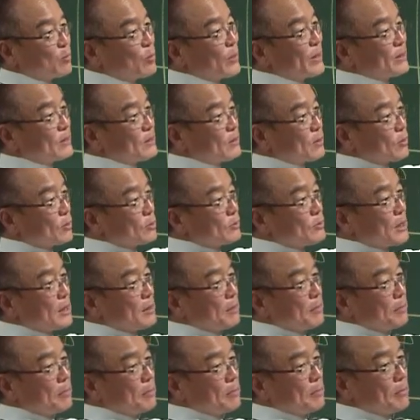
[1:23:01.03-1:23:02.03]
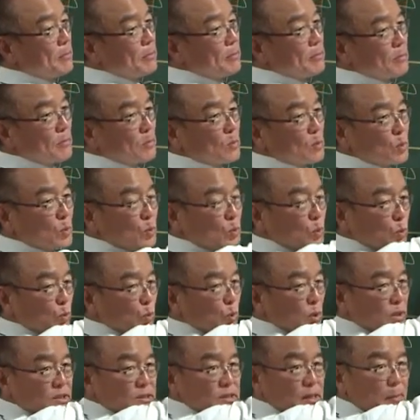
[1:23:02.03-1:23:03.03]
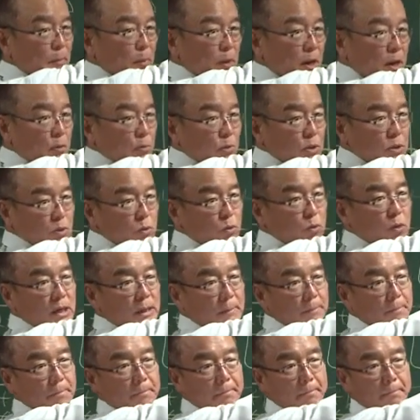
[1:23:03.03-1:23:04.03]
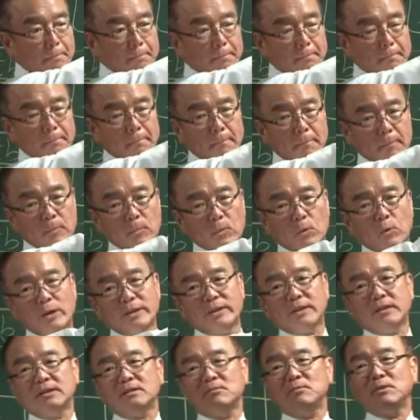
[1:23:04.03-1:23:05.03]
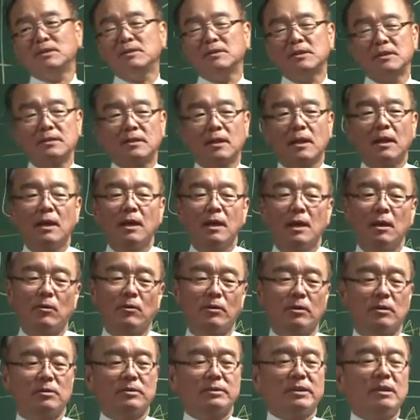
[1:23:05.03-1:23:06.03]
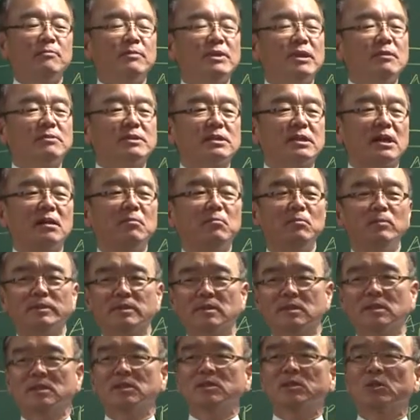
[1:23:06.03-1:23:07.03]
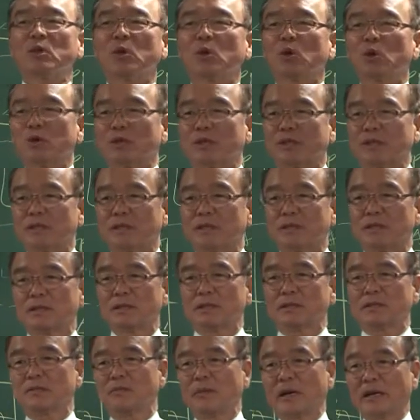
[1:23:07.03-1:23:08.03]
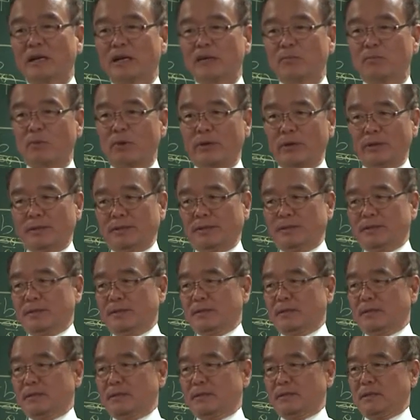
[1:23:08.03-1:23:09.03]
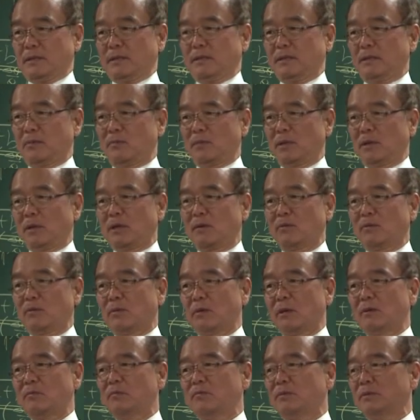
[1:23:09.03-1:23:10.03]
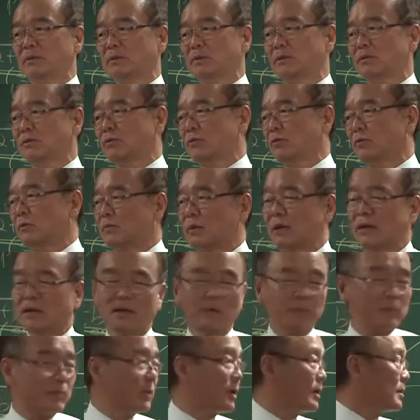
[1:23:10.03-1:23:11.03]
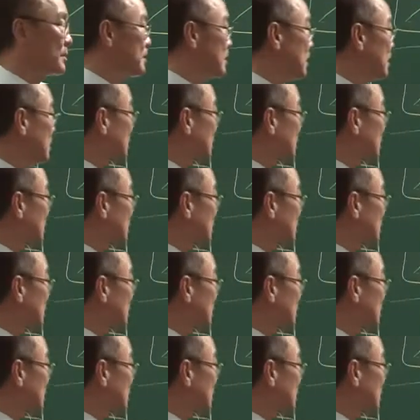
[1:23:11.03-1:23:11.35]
Price goes up, your supply will go up. What this means is sometimes the government controls the market price. Okay? Government controls market price.